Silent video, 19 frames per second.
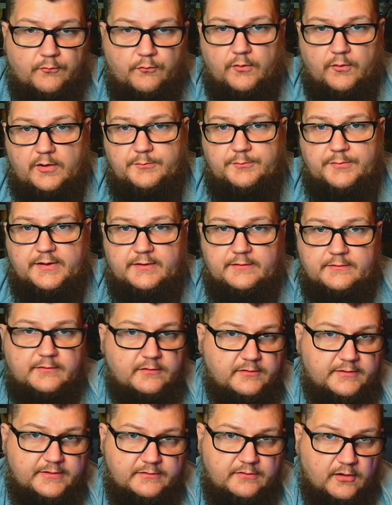One being
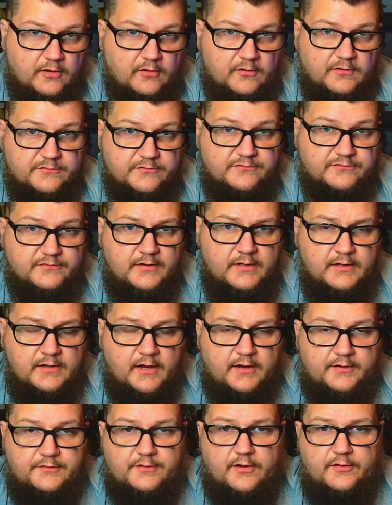Delete Lawz,
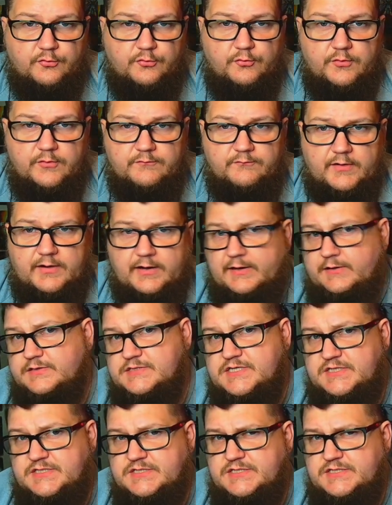another one that I